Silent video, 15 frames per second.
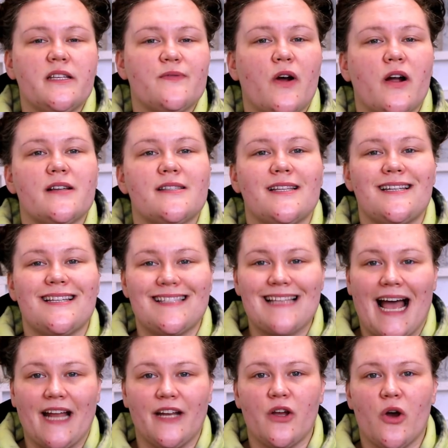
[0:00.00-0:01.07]
as far as the
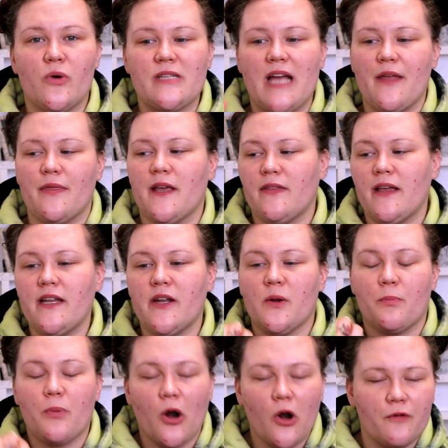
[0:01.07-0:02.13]
design goes, I think they did a
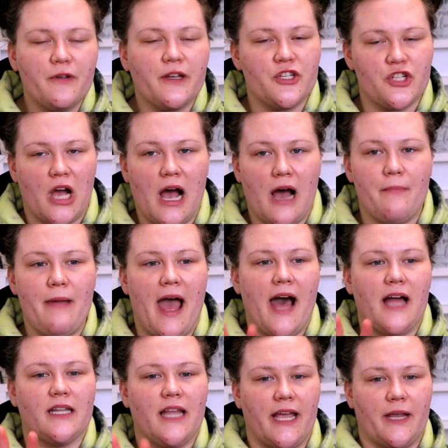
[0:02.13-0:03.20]
perfect job
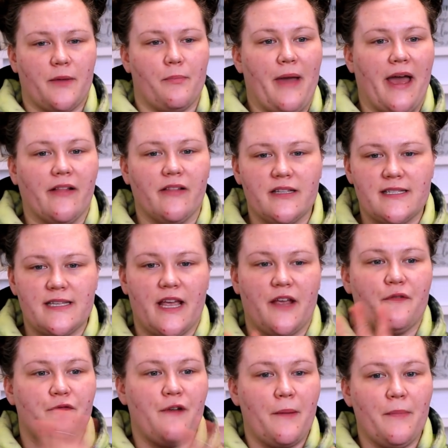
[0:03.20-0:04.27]
at like balancing
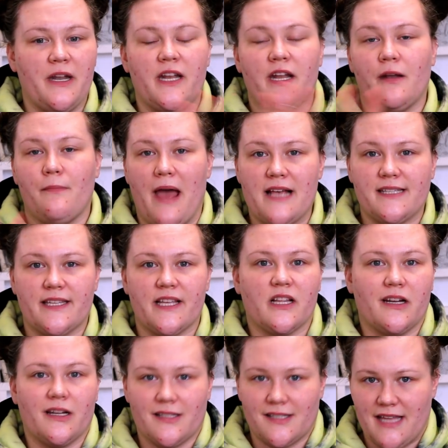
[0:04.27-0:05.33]
feminine and
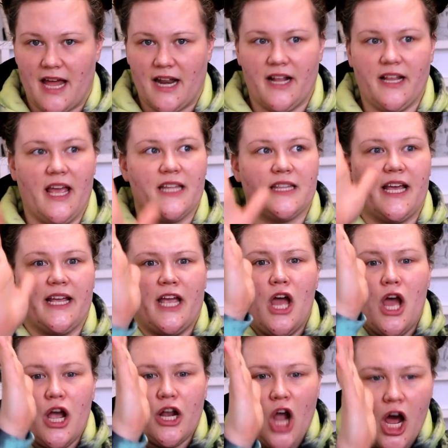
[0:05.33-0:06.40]
masculine aesthetic and like
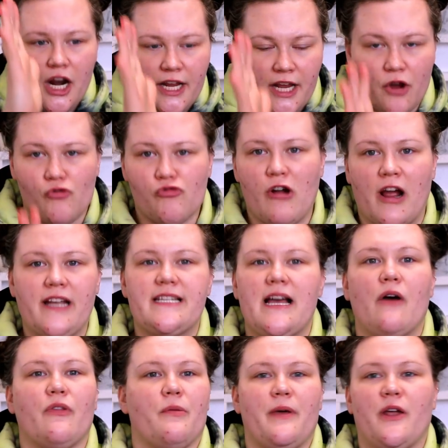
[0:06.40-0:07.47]
cutting it right
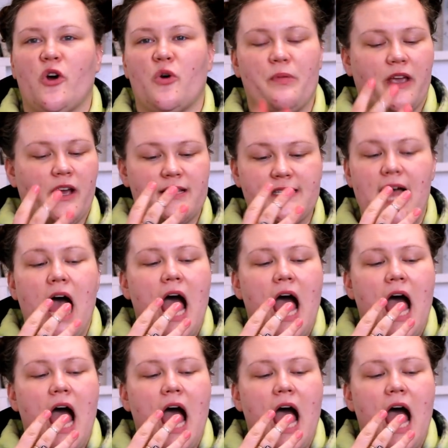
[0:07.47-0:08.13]
down the middle because